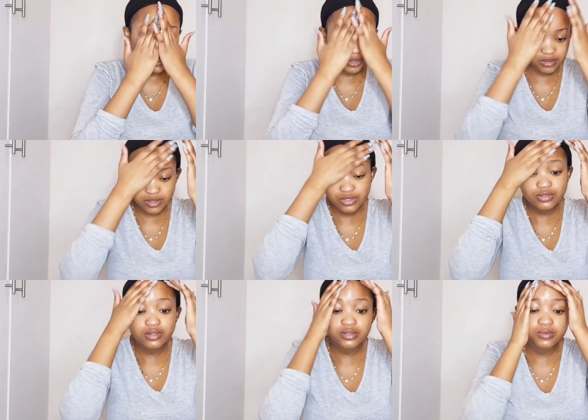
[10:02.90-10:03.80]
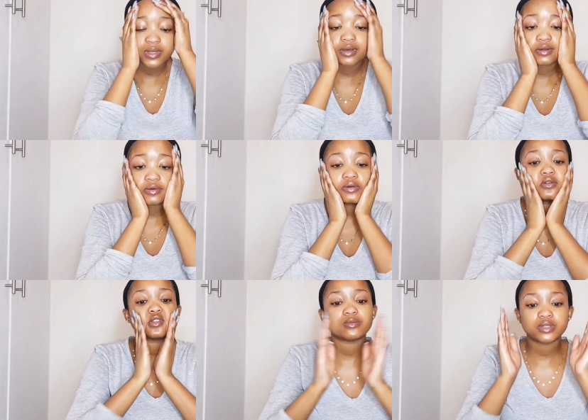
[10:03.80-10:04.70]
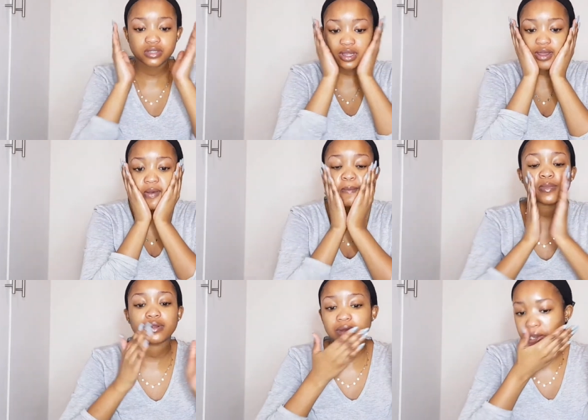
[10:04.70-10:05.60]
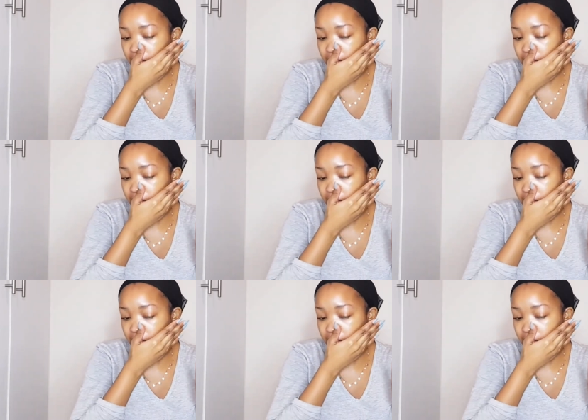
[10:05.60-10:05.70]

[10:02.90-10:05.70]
It has a strong smell. I don't know what it smells like, but